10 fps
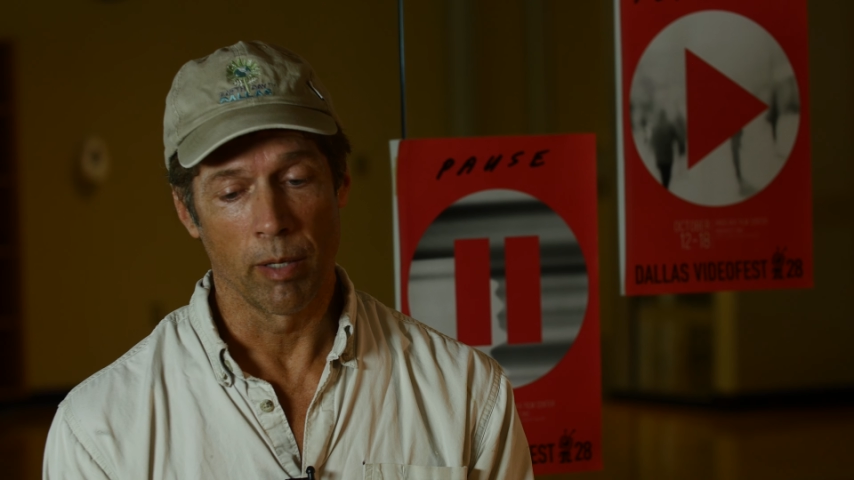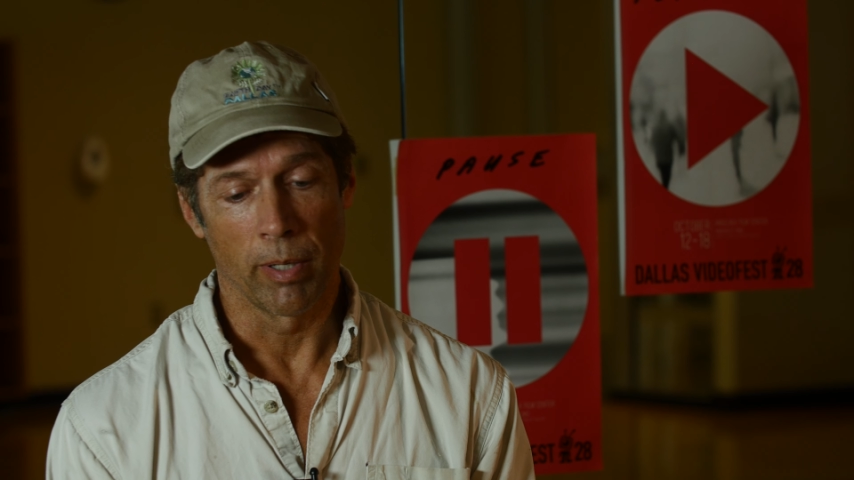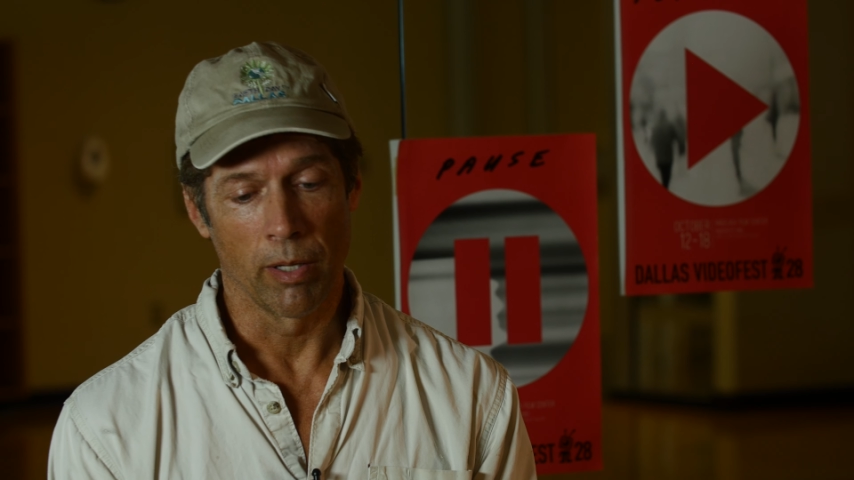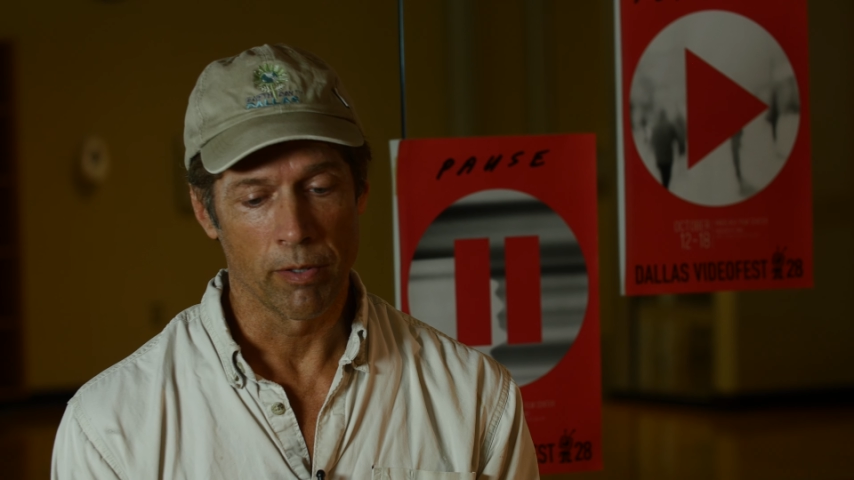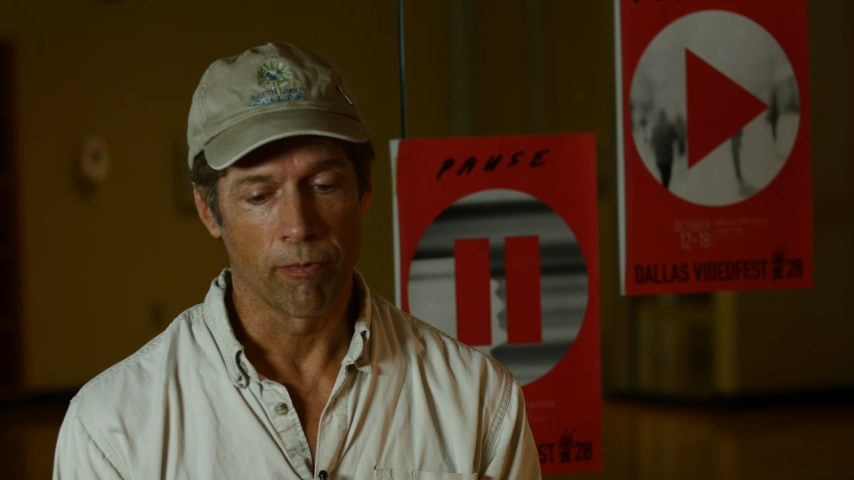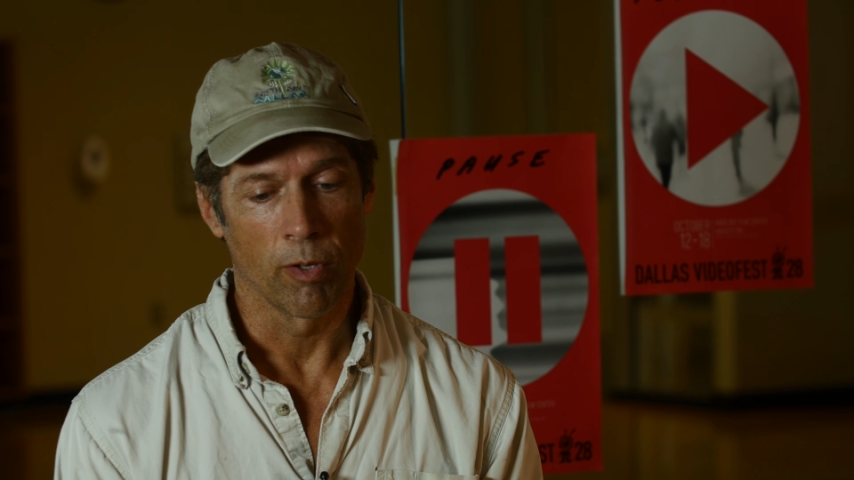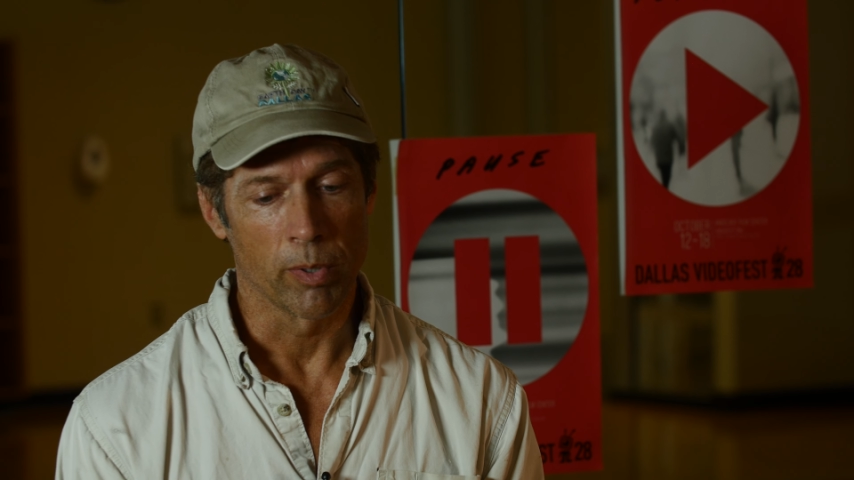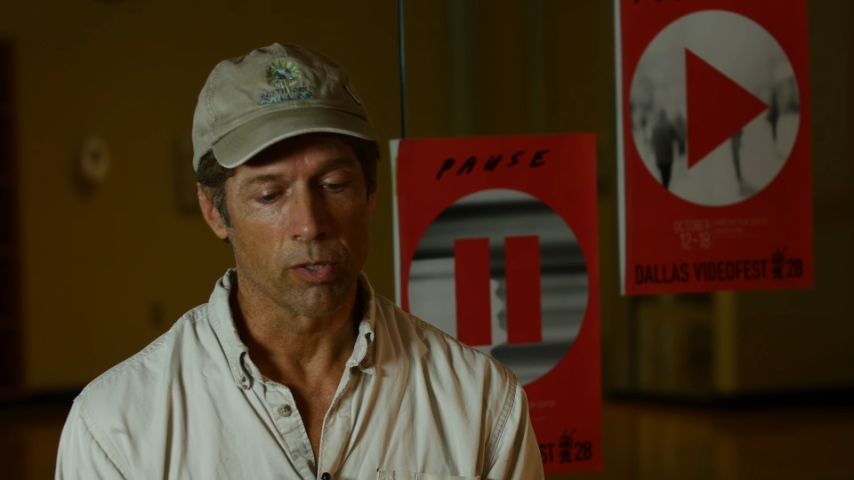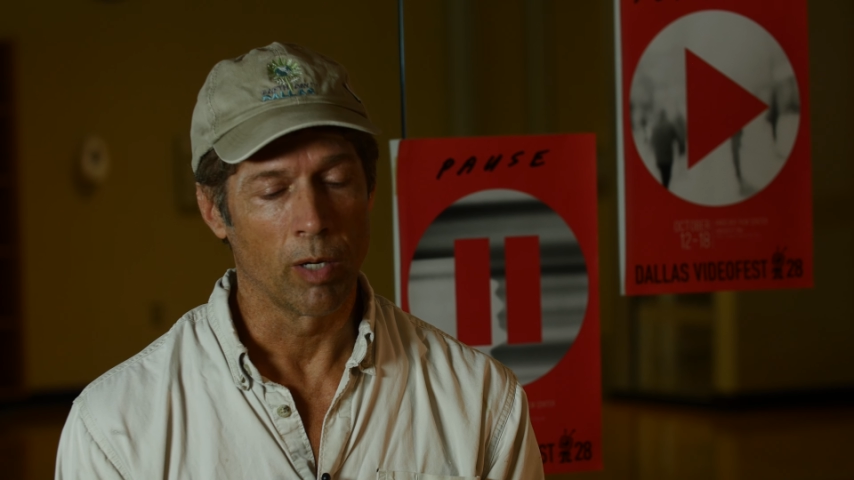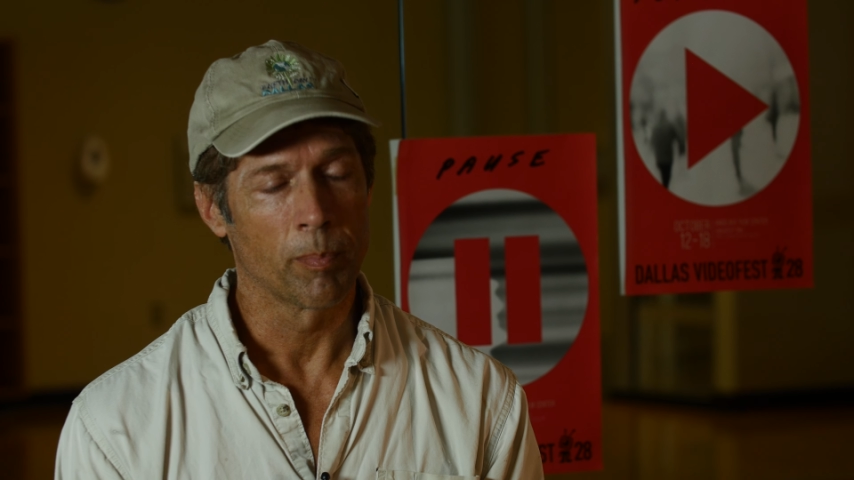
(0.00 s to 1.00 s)
about the film
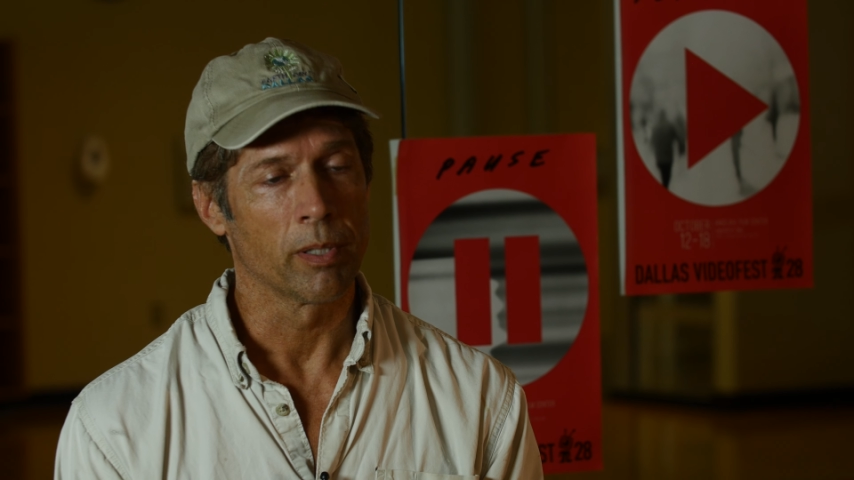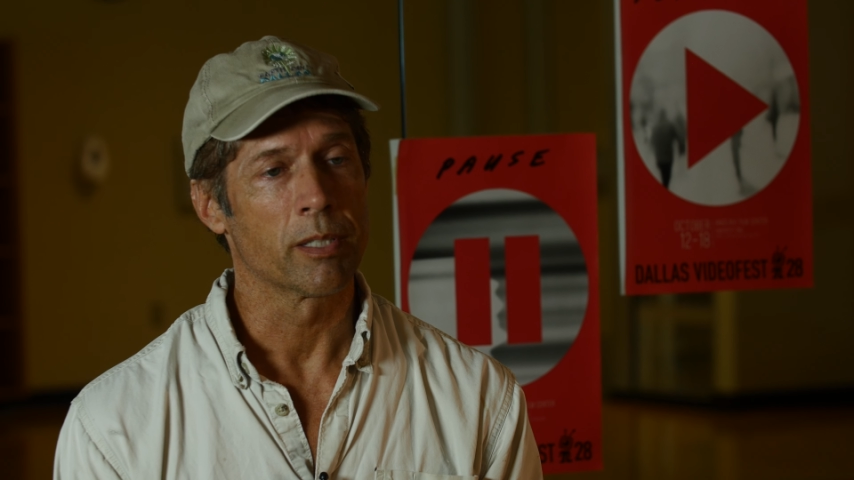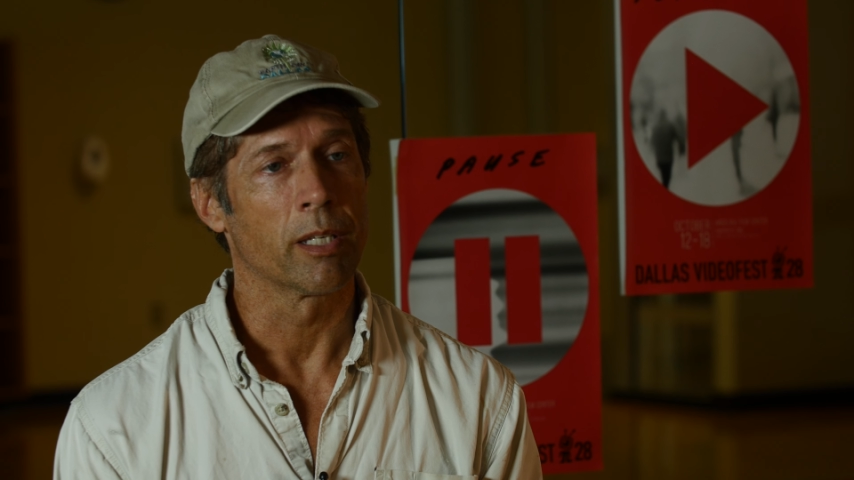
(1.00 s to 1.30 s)
Metropolis